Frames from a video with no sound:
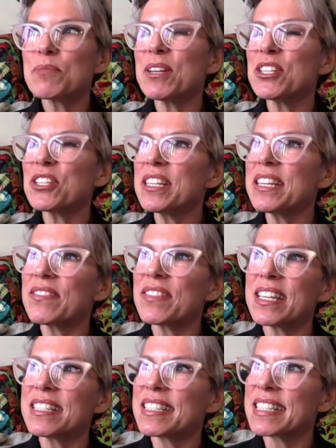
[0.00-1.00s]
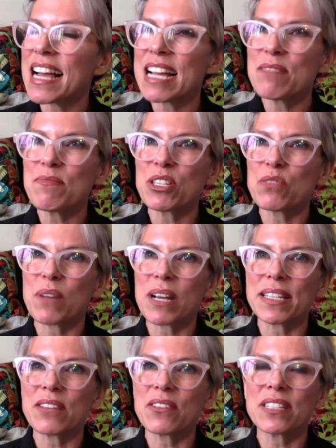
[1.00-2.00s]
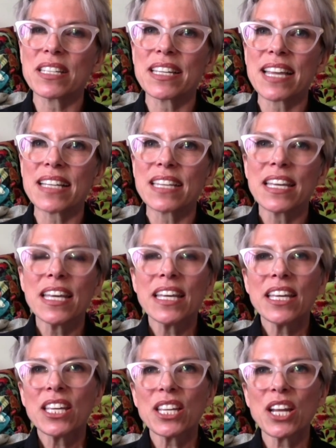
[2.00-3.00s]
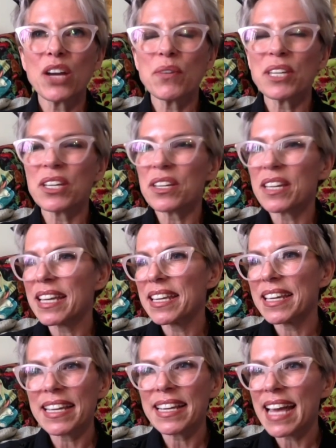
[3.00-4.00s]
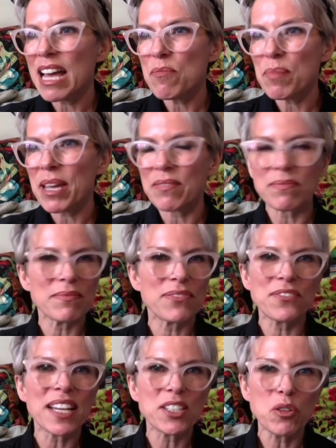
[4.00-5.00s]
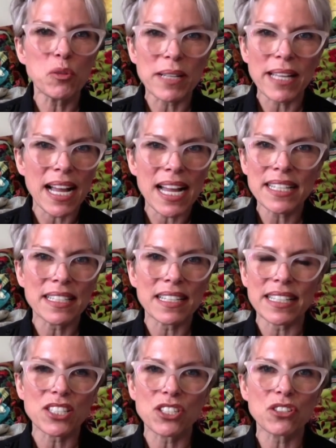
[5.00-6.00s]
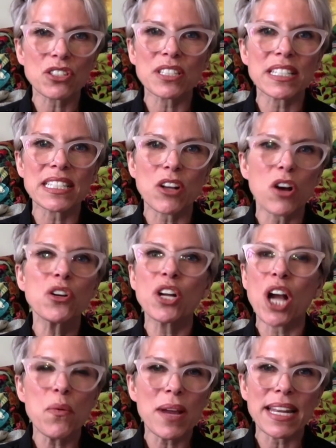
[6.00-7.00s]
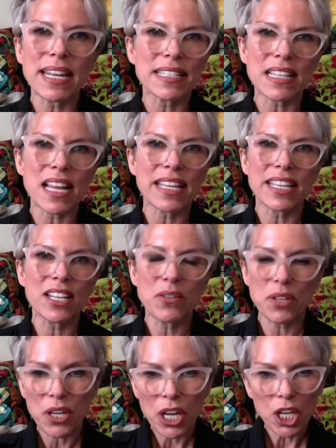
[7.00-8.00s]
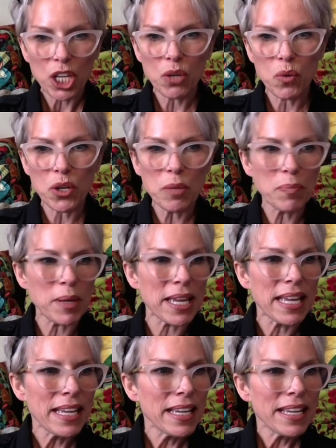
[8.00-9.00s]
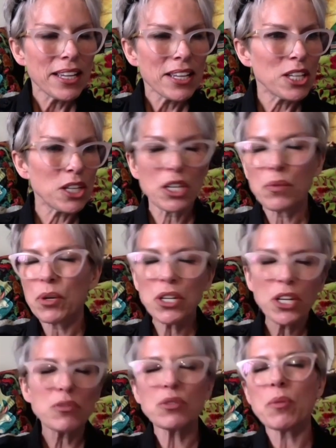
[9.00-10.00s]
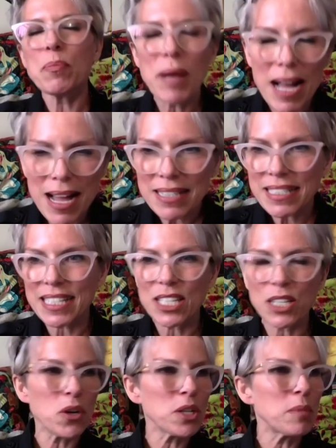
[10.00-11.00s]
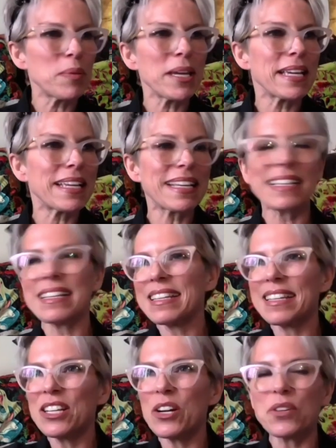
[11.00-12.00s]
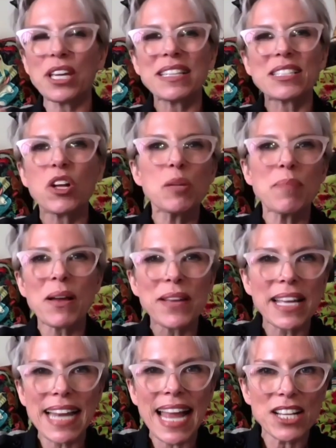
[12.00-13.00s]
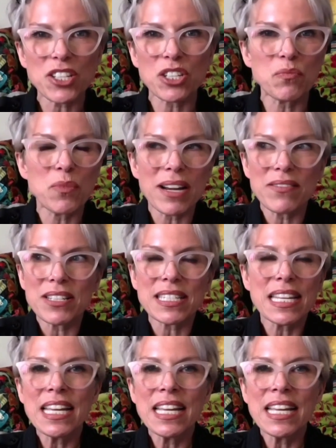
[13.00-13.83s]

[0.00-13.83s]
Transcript: especially at these times as well now, because it gets, you know, you you can get a bit fed up, can't you? It's just because it's ongoing. It's like, you know, you you want to be, you want to go to a party, you want to be, you know, it's all about connection. Whereas